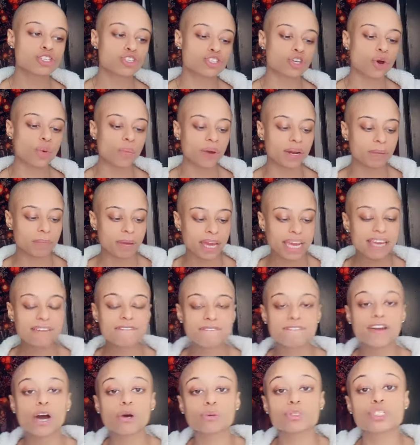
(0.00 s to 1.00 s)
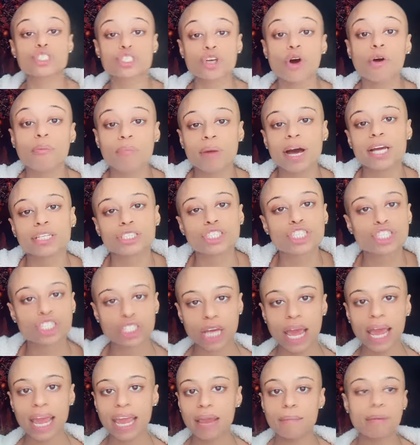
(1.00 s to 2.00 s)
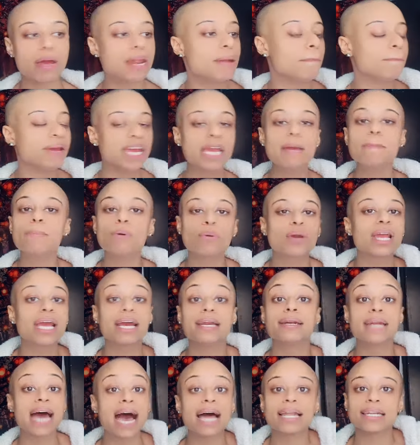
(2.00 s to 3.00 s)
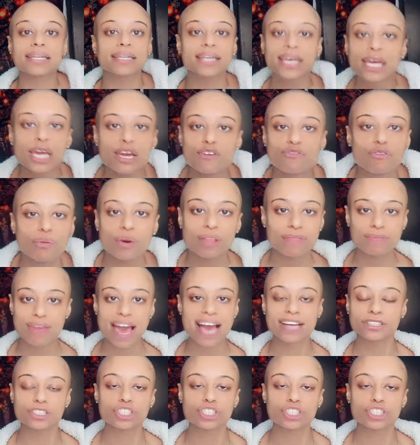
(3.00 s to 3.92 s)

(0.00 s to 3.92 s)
So when he felt so much shame, people cannot live with